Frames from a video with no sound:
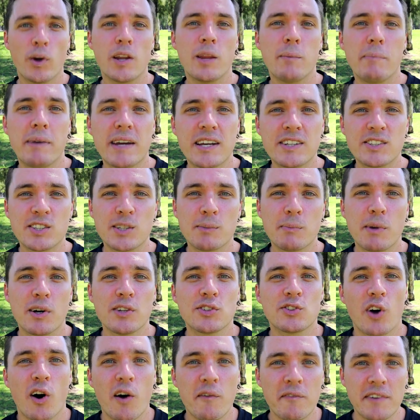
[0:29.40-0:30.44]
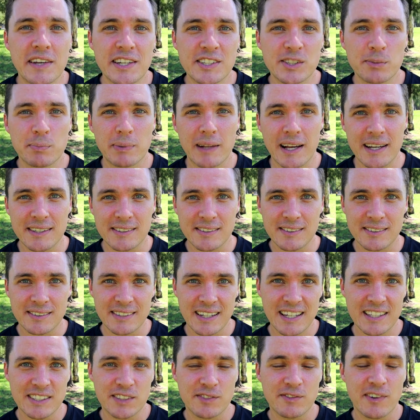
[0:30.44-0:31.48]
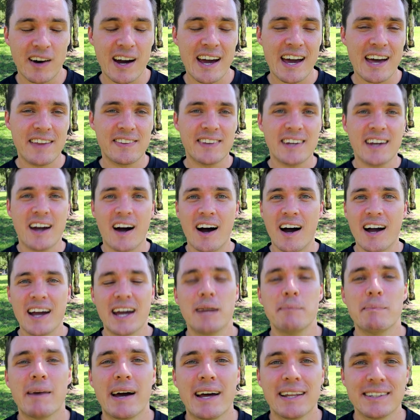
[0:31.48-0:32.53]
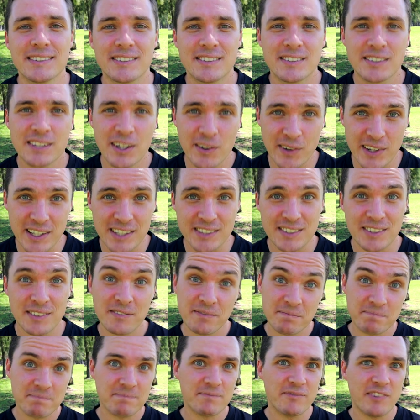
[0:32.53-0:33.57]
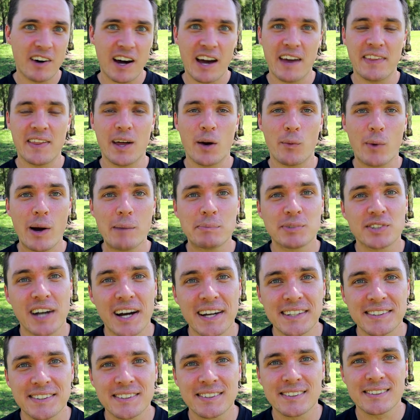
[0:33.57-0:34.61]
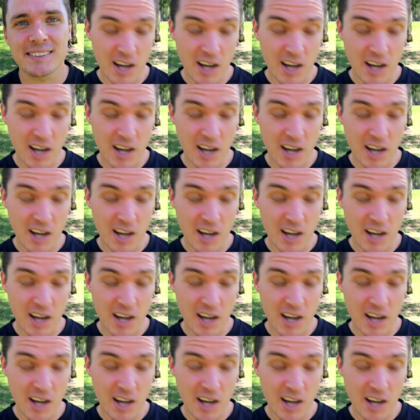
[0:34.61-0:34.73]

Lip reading: One of the biggest and most obvious places is via the Ironman series and via their websites.